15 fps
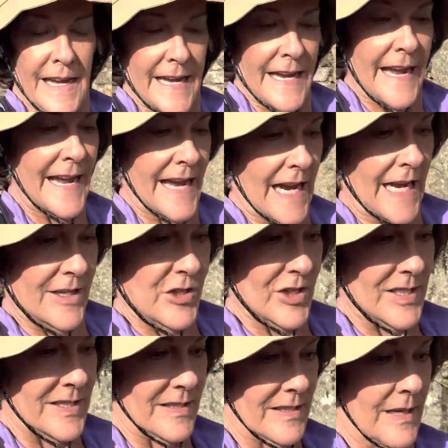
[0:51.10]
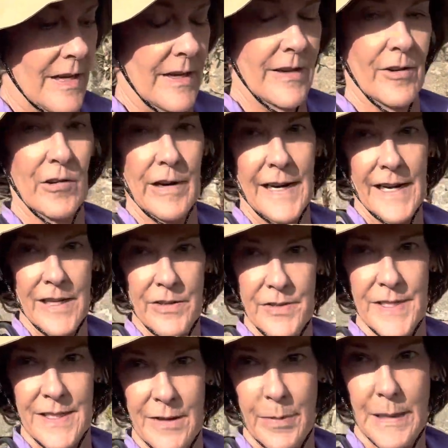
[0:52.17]
And just the
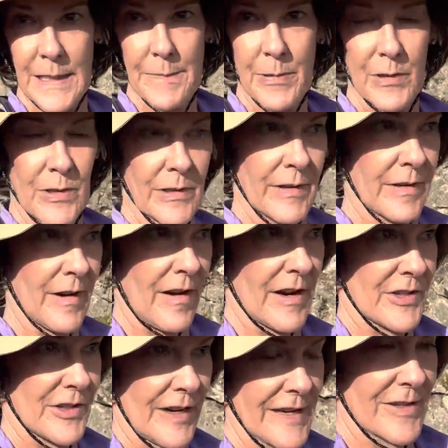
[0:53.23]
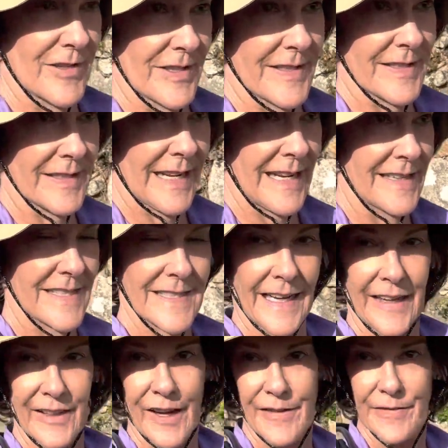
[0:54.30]
grounds and the people, gosh, I just can't say
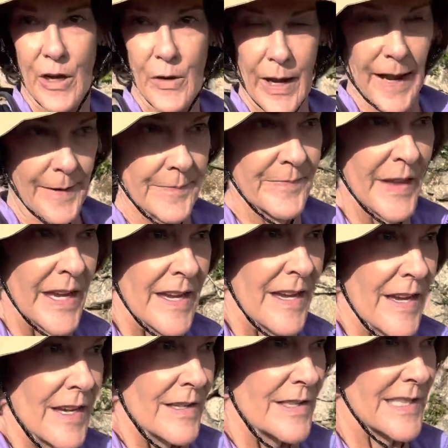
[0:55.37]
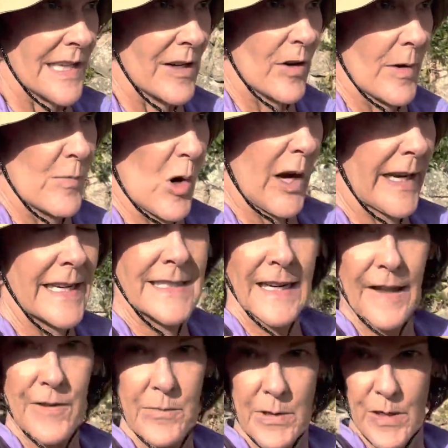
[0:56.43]
enough. Okay, so I'm walking down
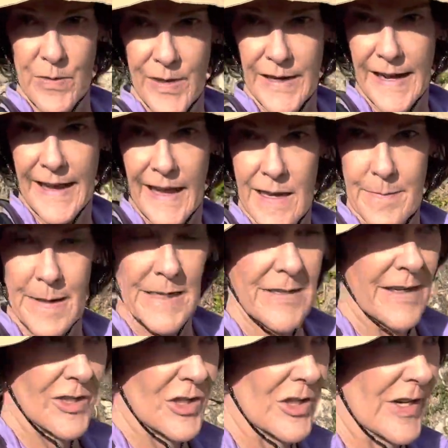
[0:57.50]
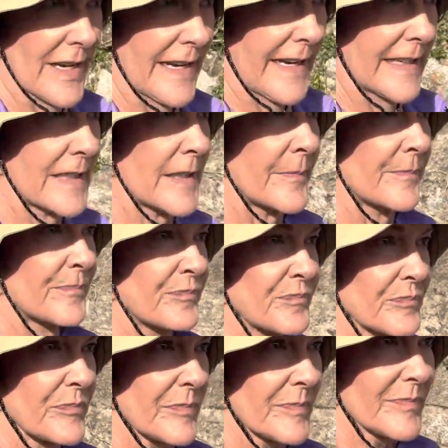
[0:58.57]
the road that I came in yesterday.
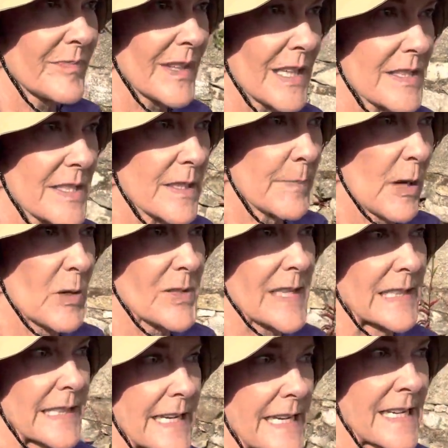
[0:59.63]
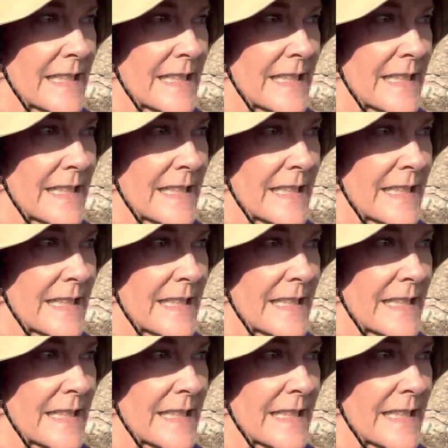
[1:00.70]
Supposedly,